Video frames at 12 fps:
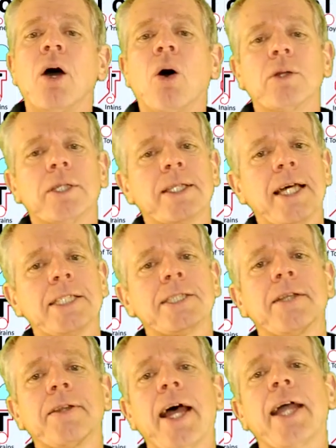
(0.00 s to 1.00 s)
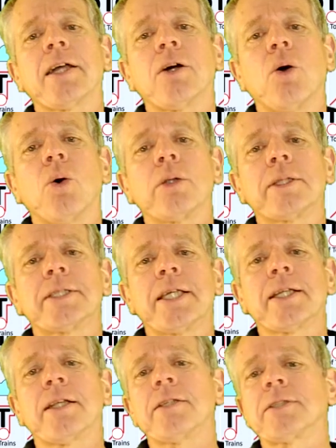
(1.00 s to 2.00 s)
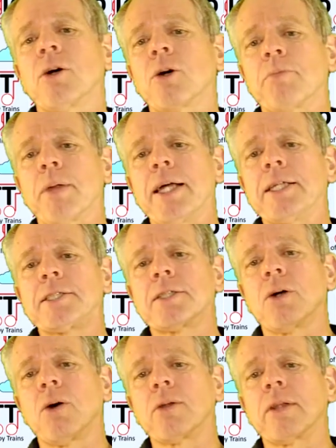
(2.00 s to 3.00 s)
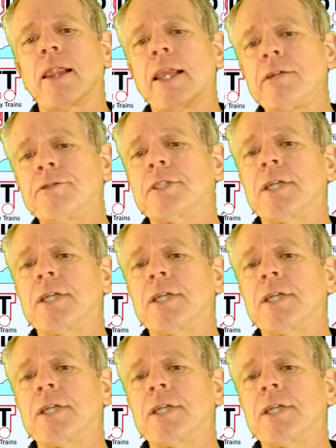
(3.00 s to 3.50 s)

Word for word: On the test track, all the signals are placed on the left